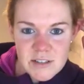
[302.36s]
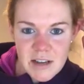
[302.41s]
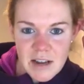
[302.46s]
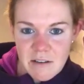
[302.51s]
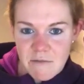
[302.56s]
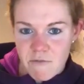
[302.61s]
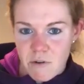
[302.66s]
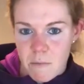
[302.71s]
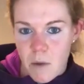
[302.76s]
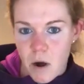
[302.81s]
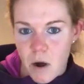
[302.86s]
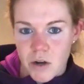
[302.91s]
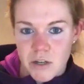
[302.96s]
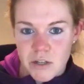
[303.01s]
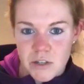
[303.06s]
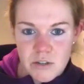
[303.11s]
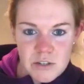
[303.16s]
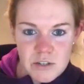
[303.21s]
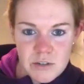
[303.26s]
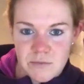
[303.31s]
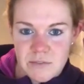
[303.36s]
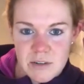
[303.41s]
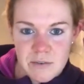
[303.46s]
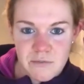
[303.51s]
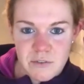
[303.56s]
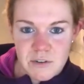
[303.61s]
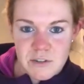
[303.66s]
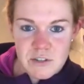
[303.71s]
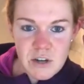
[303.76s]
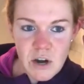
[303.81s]
and remind us of
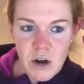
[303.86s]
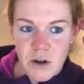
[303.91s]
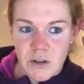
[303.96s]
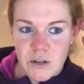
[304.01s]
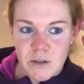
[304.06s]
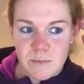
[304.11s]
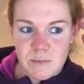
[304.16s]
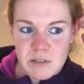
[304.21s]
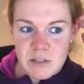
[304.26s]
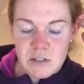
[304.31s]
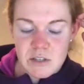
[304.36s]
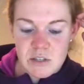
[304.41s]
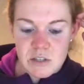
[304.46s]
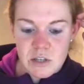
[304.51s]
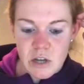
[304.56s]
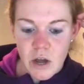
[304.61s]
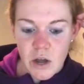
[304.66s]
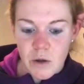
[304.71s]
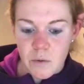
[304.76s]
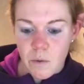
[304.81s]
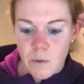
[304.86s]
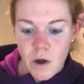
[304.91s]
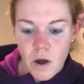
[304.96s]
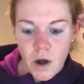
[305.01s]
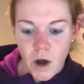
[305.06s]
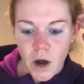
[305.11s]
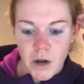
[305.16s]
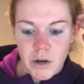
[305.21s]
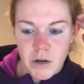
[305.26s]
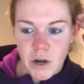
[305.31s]
different times. And so
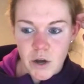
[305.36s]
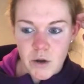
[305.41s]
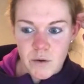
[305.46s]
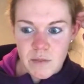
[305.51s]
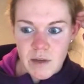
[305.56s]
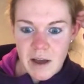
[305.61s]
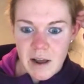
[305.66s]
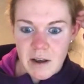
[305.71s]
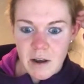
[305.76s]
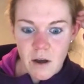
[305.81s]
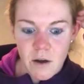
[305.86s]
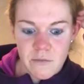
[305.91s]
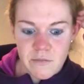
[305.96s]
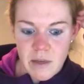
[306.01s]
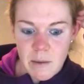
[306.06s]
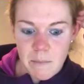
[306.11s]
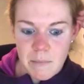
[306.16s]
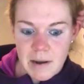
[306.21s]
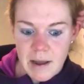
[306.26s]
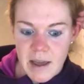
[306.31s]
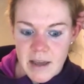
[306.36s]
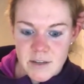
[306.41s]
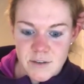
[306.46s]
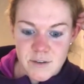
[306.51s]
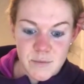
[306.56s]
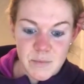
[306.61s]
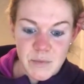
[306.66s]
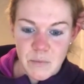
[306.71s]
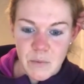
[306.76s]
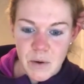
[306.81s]
I know that a lot of them players
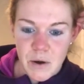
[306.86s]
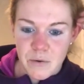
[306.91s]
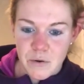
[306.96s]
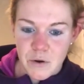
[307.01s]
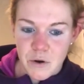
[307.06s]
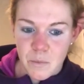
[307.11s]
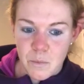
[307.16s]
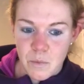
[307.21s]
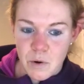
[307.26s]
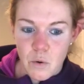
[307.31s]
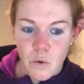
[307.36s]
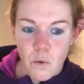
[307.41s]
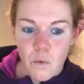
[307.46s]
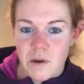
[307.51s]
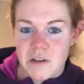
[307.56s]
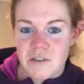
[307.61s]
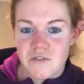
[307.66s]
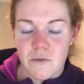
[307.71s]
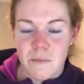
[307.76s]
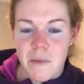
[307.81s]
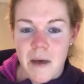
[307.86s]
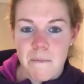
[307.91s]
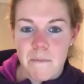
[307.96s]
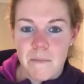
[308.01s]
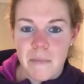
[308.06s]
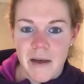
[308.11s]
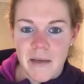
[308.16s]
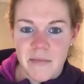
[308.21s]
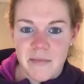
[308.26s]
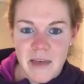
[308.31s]
from the World Cup will always
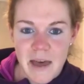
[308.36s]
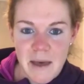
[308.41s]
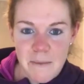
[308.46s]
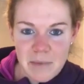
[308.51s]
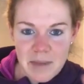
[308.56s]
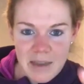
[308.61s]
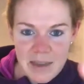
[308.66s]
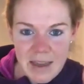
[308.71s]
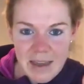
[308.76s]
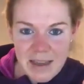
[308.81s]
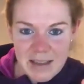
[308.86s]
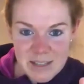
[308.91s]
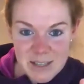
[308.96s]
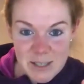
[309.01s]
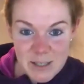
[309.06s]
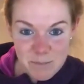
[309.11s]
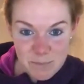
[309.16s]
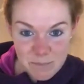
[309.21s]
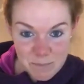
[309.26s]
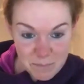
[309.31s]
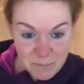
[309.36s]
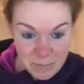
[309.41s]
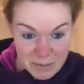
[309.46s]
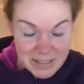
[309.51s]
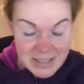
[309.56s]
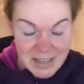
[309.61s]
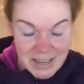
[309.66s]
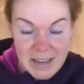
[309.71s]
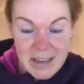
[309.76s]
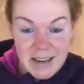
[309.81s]
remember them kits,
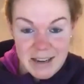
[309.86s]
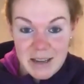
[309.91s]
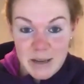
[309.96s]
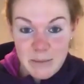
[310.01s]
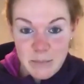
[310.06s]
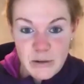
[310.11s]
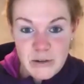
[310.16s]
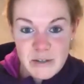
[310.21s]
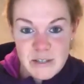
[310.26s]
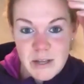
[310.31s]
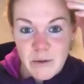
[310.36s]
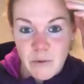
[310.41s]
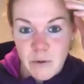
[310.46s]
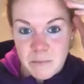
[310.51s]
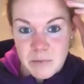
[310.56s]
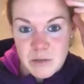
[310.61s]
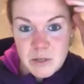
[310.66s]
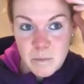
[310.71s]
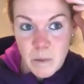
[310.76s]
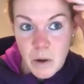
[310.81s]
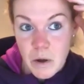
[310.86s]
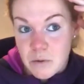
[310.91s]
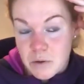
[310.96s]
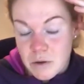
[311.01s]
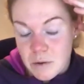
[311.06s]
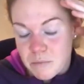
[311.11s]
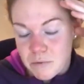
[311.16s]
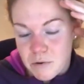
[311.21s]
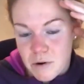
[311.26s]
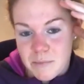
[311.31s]
particularly because they were bespoke
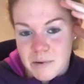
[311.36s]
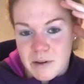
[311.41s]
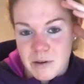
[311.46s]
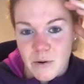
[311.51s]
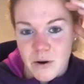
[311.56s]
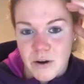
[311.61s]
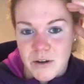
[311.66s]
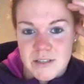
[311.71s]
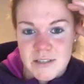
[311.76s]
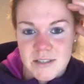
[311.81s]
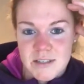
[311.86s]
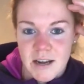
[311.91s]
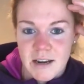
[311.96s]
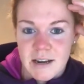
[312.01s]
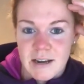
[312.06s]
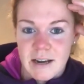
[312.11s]
and probably quite stand